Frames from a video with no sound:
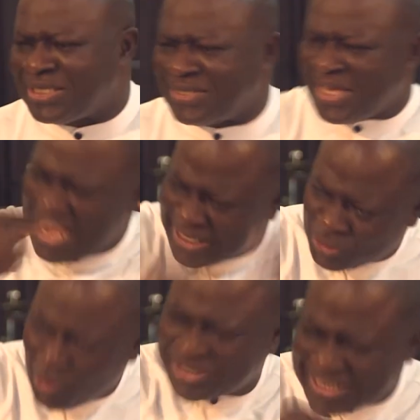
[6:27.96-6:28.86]
things
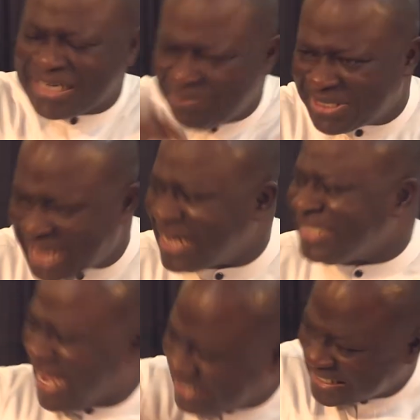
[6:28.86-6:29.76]
causing the
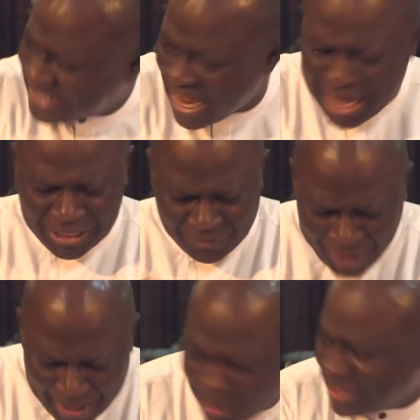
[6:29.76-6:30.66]
miscarriage are still there. The
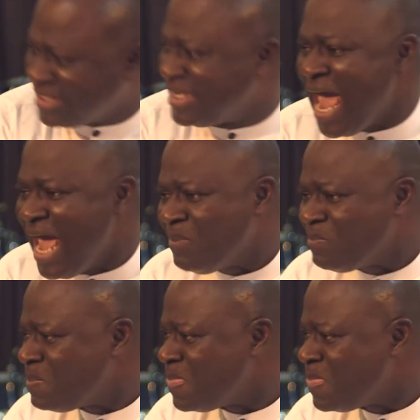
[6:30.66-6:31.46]
fibroid is there,